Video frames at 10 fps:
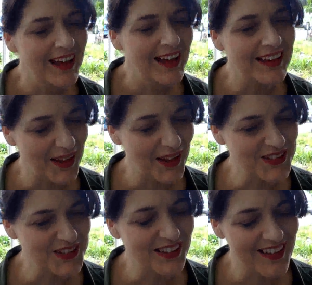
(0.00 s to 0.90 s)
and I was
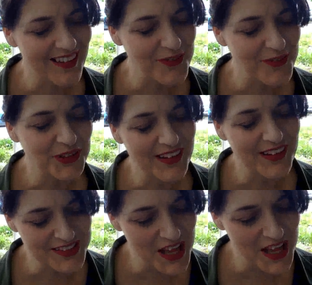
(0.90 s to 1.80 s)
not alive during
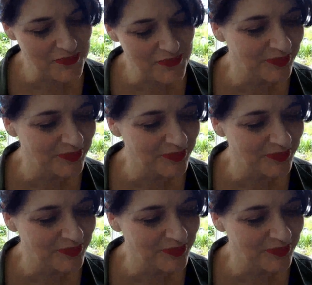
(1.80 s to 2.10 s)
that time.